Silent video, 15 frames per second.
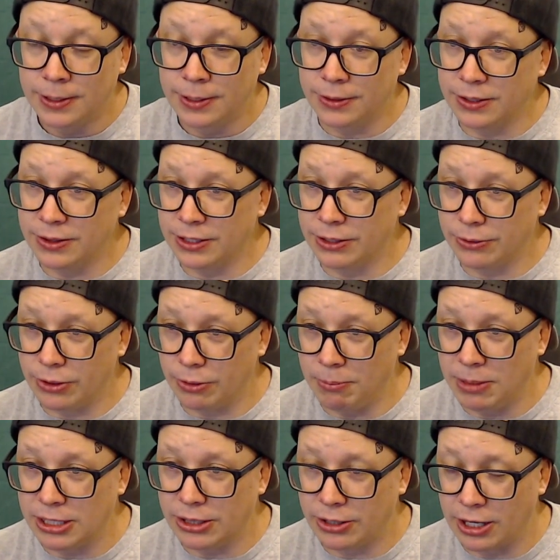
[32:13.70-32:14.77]
they're
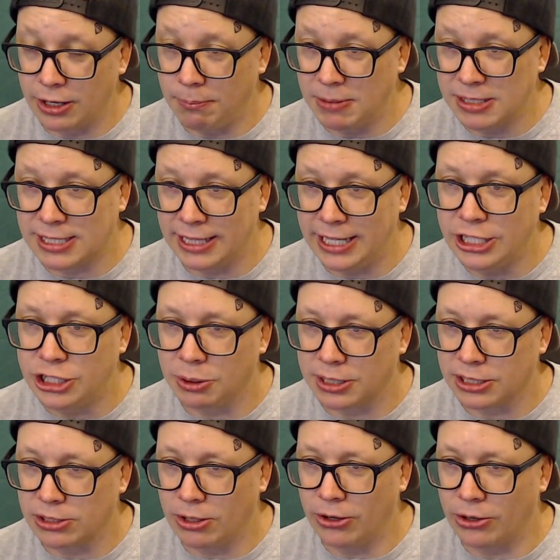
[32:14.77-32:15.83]
going to mislead you with
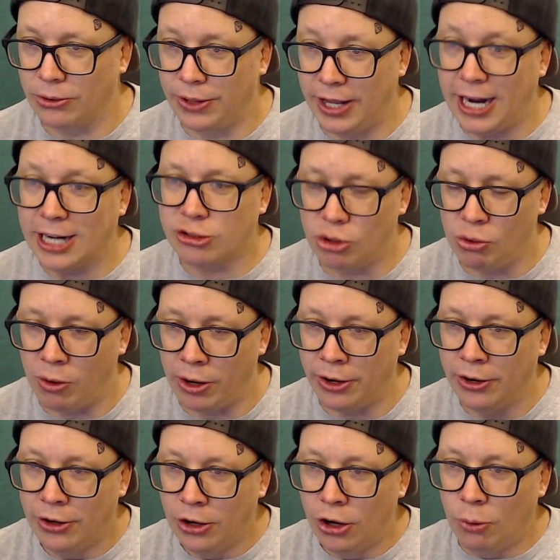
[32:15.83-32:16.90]
this article. The actual
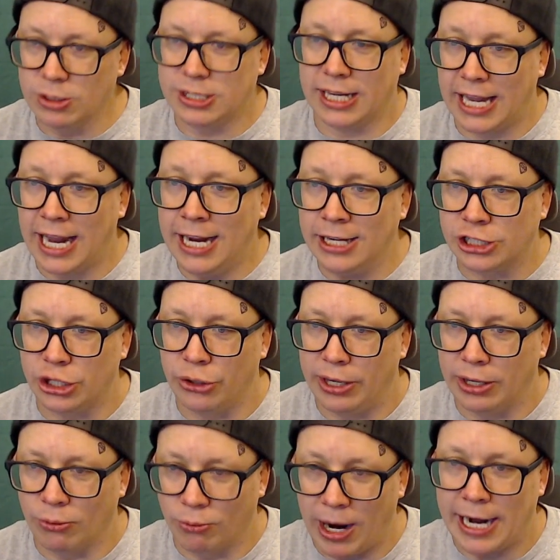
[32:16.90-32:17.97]
one was a gang
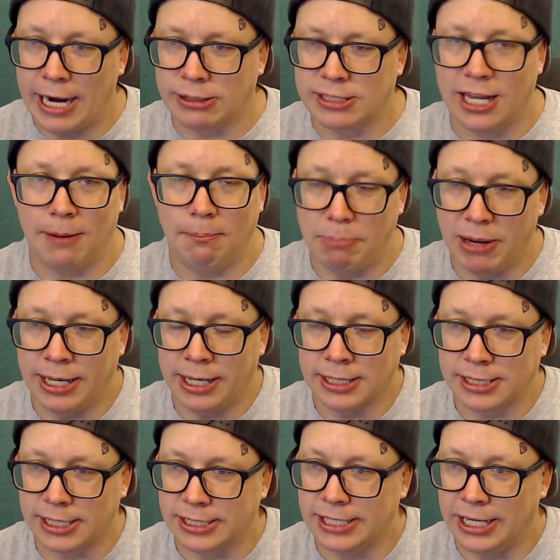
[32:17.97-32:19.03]
shooting right outside of
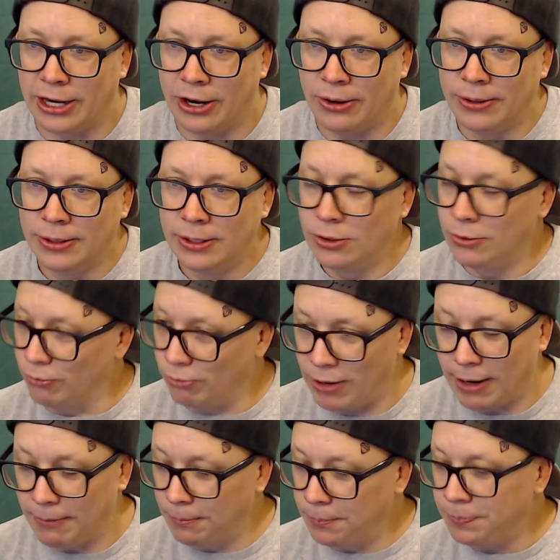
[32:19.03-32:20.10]
Binion's Casino.
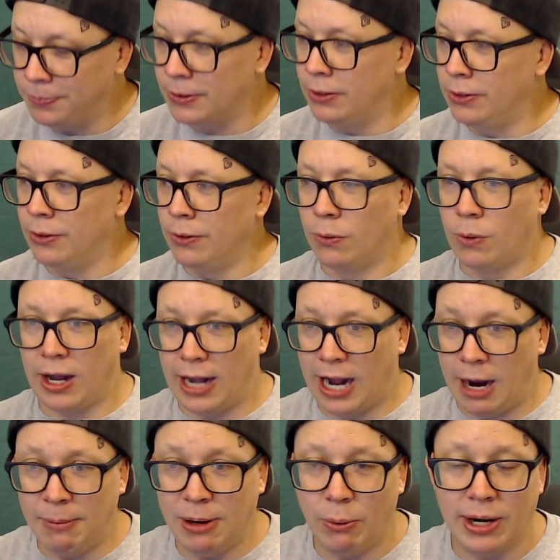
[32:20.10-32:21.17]

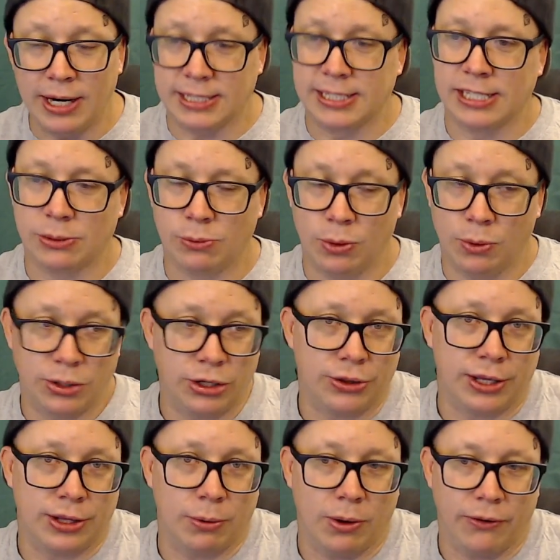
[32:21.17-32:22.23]
How many witnesses do you
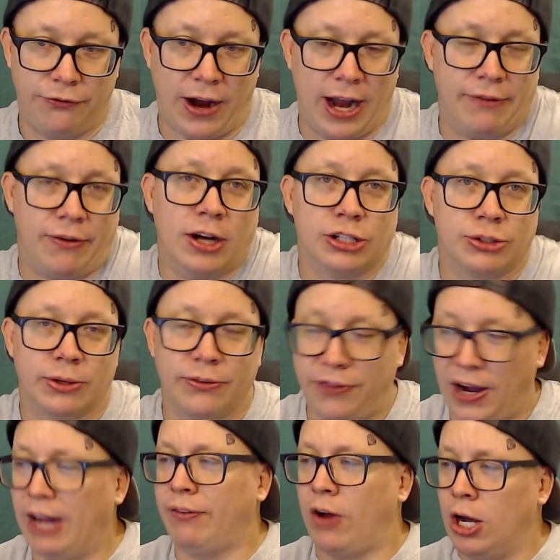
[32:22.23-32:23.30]
think there were? 500.
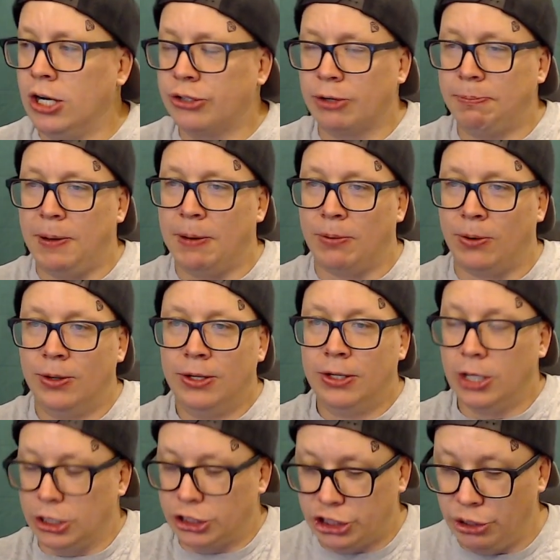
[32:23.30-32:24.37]
500 people
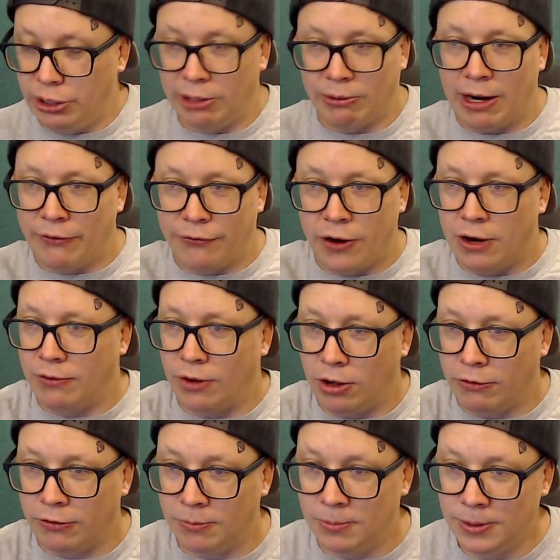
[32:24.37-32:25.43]
are shooting right in front of all
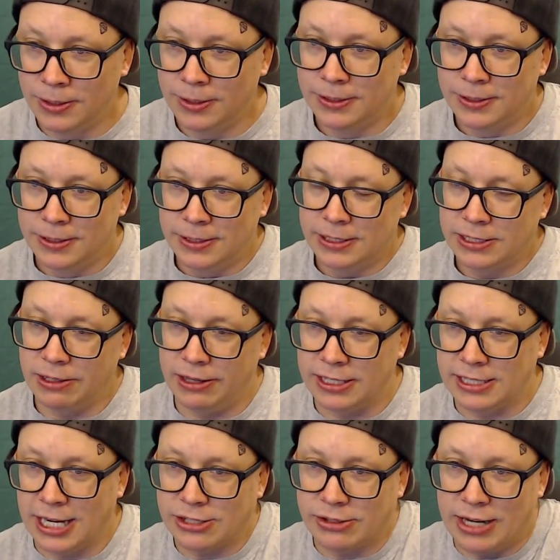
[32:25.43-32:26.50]
of them. So these
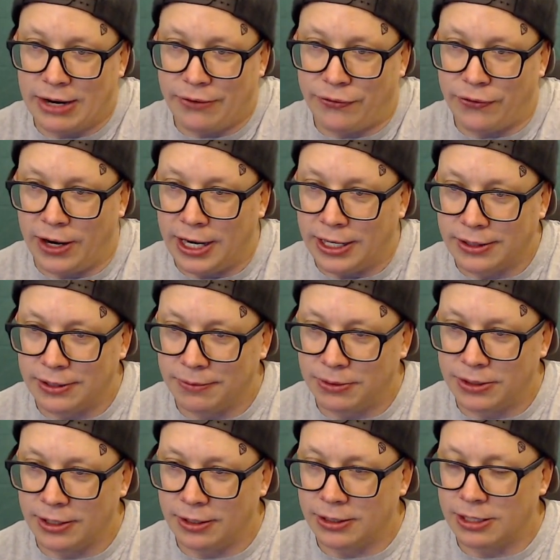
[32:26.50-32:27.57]
guys are not afraid
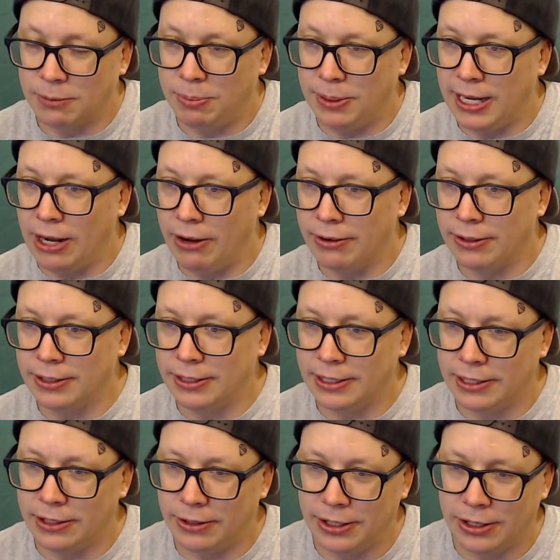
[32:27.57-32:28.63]
to be out,
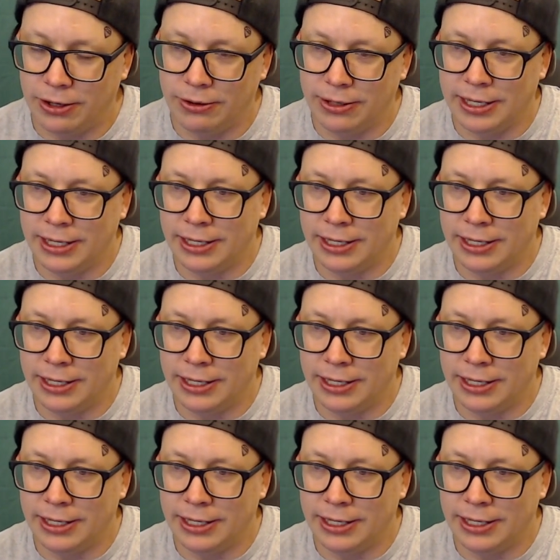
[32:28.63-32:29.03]
you know,